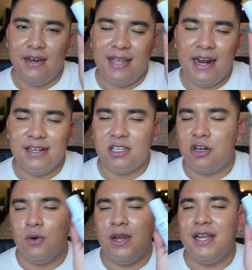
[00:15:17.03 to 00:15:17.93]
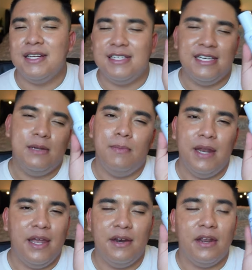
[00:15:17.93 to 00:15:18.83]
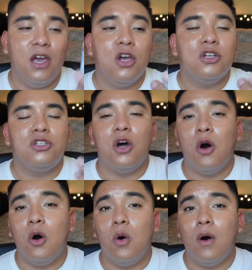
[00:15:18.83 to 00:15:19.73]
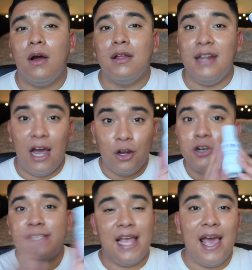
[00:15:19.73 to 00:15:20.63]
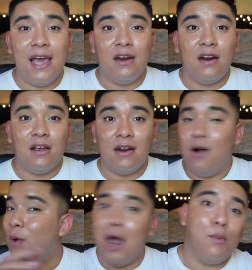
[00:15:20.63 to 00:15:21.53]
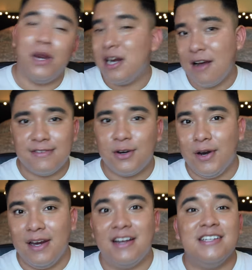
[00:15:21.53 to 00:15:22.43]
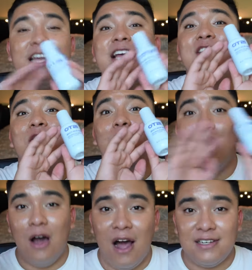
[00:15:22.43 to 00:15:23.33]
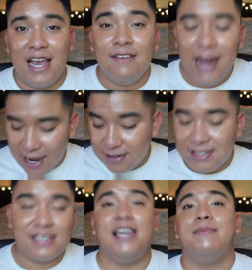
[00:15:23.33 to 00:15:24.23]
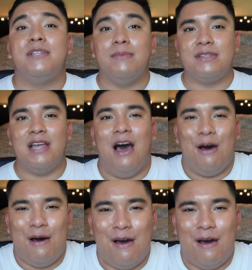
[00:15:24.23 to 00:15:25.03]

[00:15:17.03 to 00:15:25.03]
That is a Korean tea blend. So now you understand why I'm reading off screen, because it's a lot. I even had to skip some stuff.